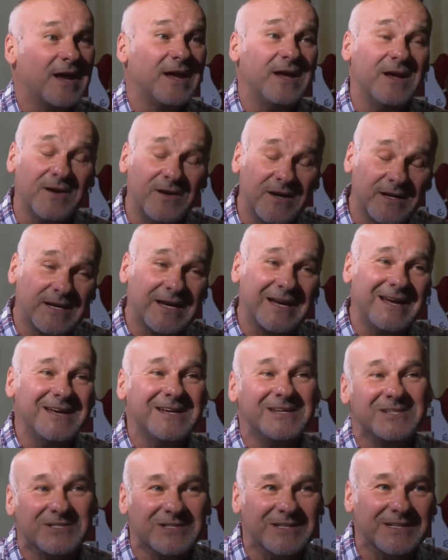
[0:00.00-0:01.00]
I hear
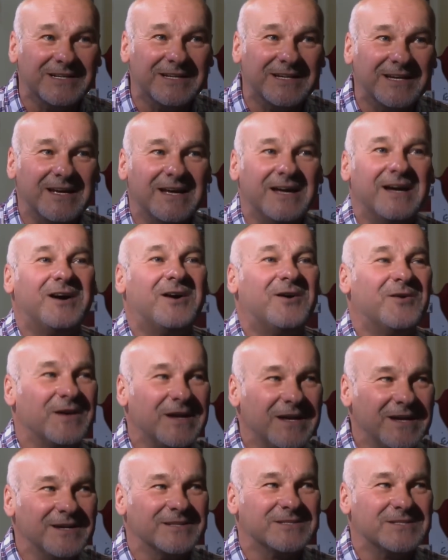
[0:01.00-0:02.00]
occasionally, I'll
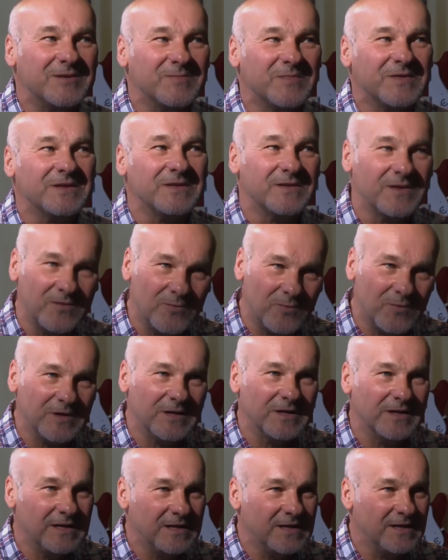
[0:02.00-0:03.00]
hear something that
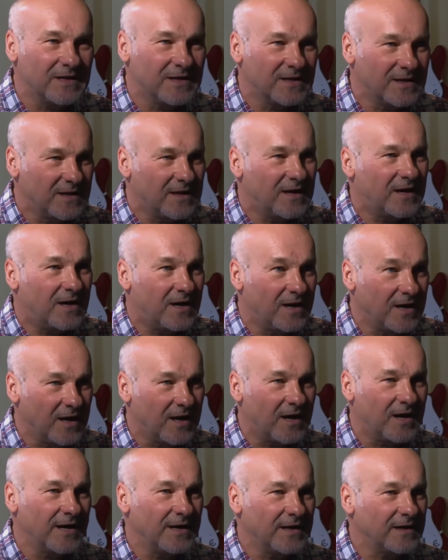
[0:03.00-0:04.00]
really I
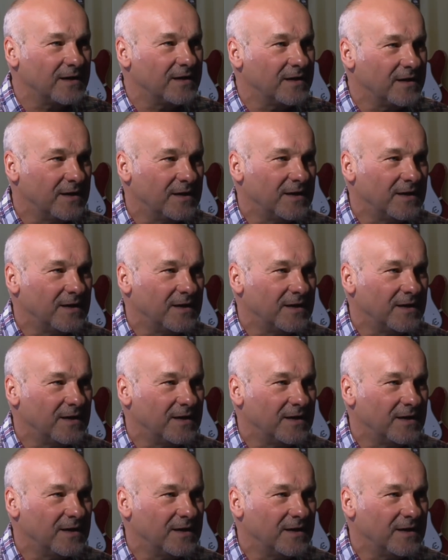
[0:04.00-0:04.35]
like.